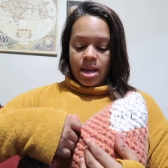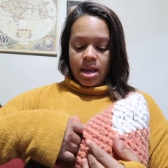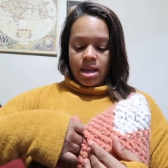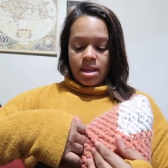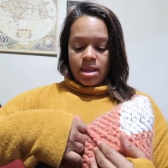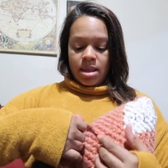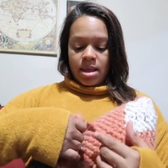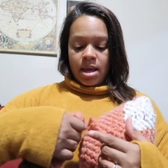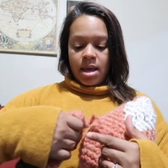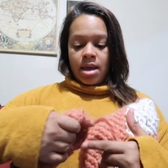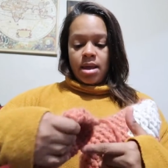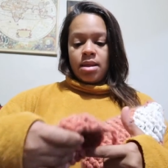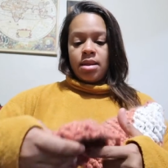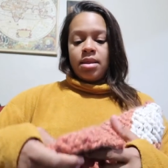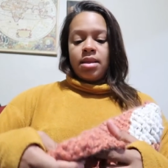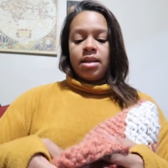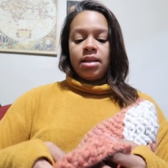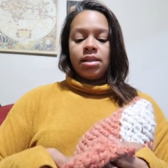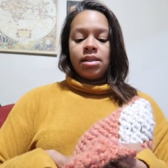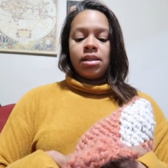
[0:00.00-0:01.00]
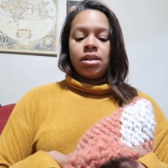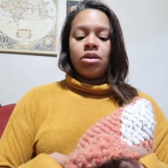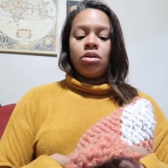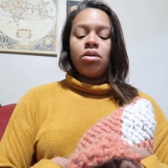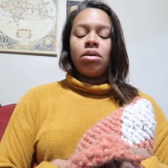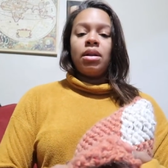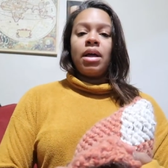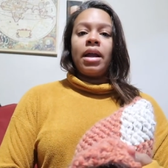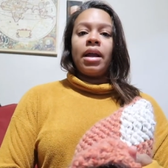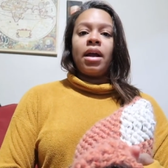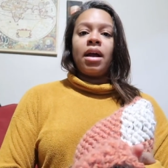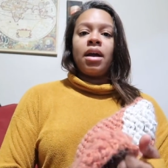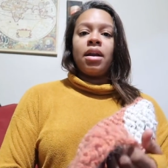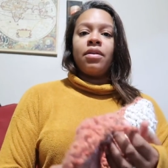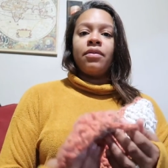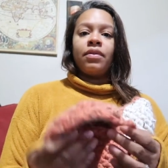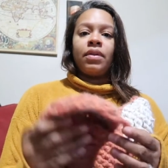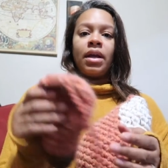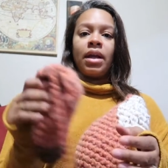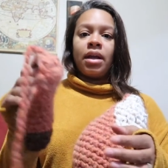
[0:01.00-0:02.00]
And then this little like, kind
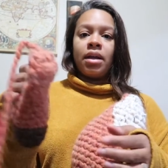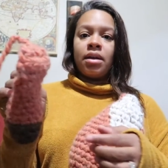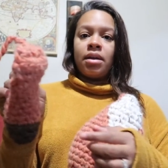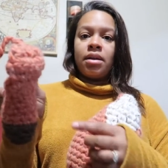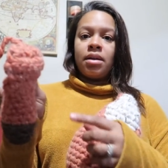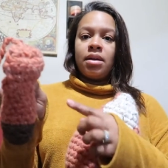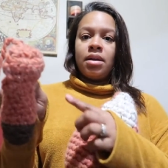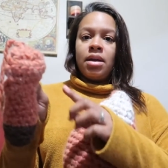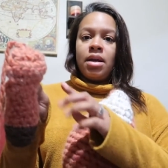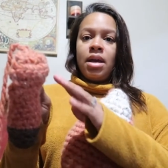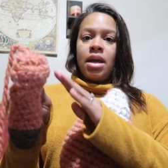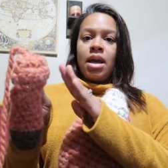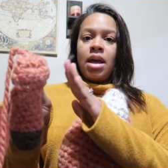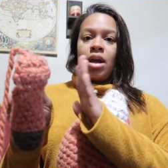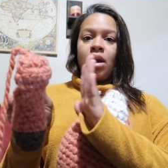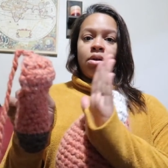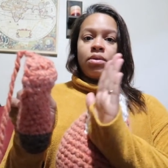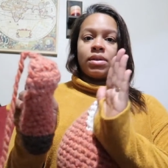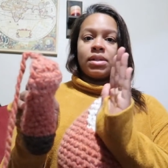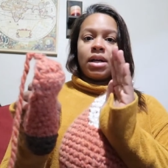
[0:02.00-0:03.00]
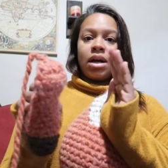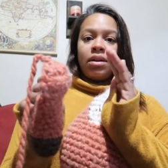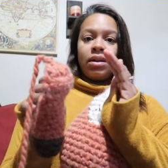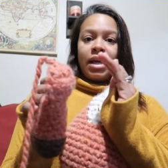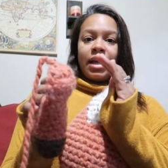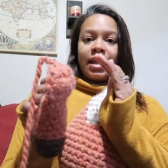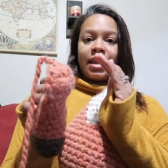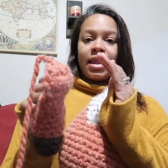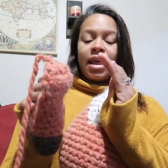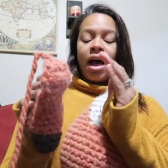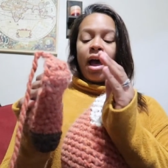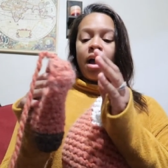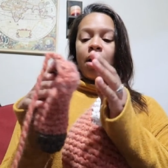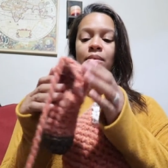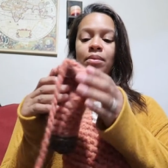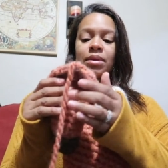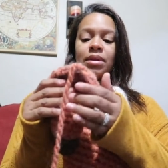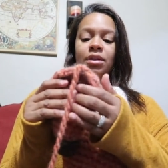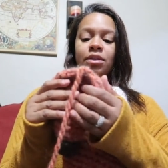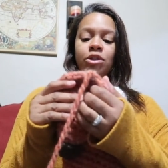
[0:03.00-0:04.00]
of like, it goes out like
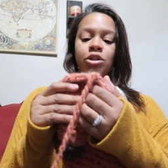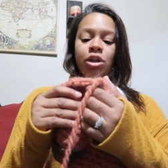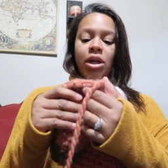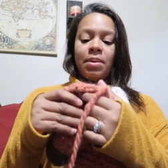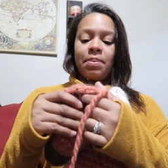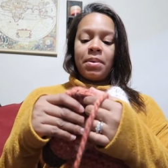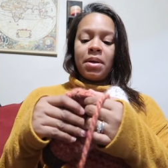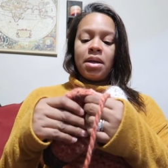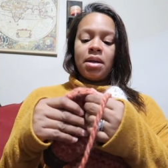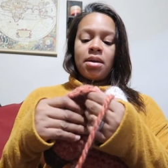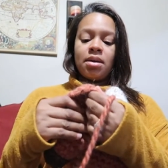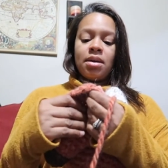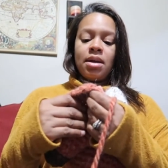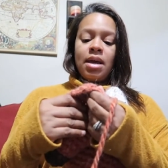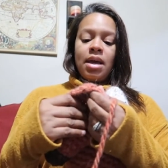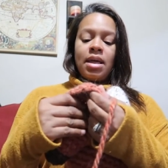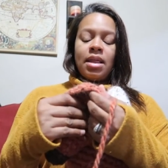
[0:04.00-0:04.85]
that with the shaping.